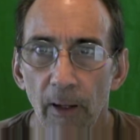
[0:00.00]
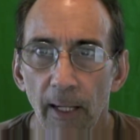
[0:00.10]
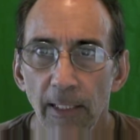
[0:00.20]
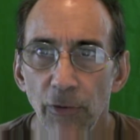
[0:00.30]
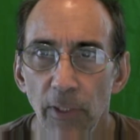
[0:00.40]

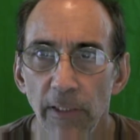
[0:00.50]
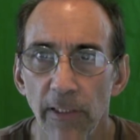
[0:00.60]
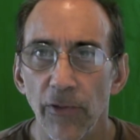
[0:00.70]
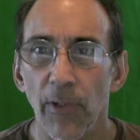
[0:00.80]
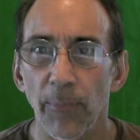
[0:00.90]
And treat the
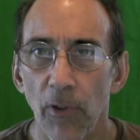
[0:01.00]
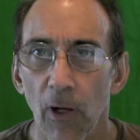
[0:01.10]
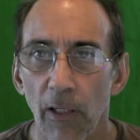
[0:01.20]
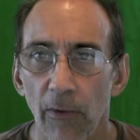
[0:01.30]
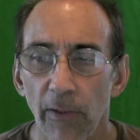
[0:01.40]

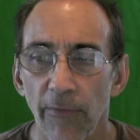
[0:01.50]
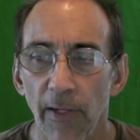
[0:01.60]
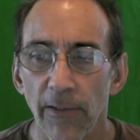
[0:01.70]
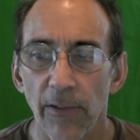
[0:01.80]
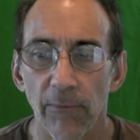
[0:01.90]
streptococcal
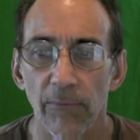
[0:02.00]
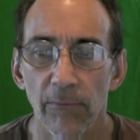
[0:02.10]
infection,